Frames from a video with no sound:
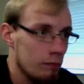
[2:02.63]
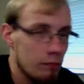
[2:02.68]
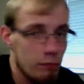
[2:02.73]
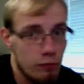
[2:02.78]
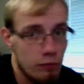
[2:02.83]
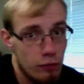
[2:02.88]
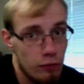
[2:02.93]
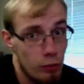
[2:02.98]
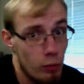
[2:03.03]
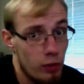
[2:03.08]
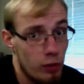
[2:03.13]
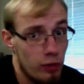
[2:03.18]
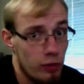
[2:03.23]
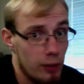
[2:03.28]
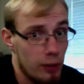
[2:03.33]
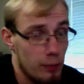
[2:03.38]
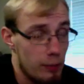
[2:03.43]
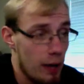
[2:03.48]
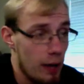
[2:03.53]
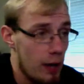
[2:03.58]
If you want to
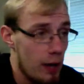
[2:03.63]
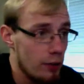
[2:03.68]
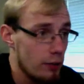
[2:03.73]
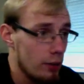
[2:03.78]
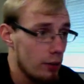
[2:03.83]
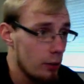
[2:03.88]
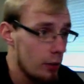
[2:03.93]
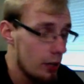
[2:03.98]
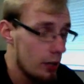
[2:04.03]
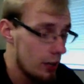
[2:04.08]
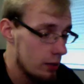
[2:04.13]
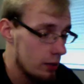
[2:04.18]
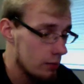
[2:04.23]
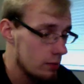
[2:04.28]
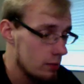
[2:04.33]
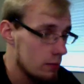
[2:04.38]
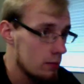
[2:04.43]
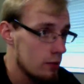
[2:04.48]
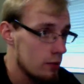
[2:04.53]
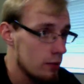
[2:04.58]
skip past, go ahead
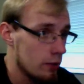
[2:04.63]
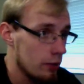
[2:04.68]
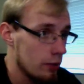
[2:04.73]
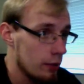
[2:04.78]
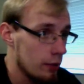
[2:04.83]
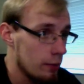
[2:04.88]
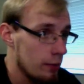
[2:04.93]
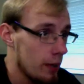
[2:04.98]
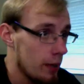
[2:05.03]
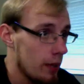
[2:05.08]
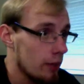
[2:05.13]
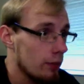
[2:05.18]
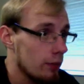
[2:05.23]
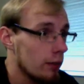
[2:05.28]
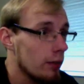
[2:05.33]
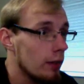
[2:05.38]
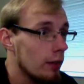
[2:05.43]
and skip past.